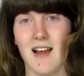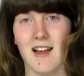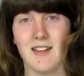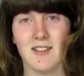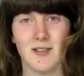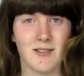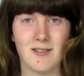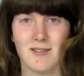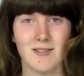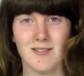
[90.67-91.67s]
And
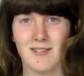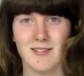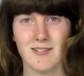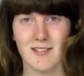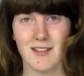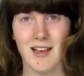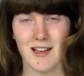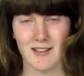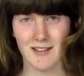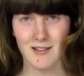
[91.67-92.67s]

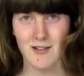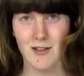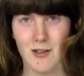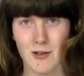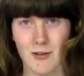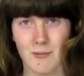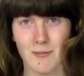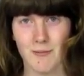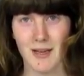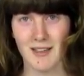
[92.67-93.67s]
yeah, so you can
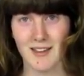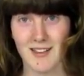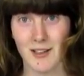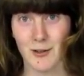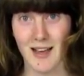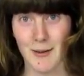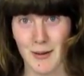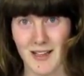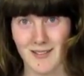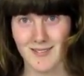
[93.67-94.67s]
make a nice little teddy
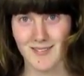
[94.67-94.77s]
bear.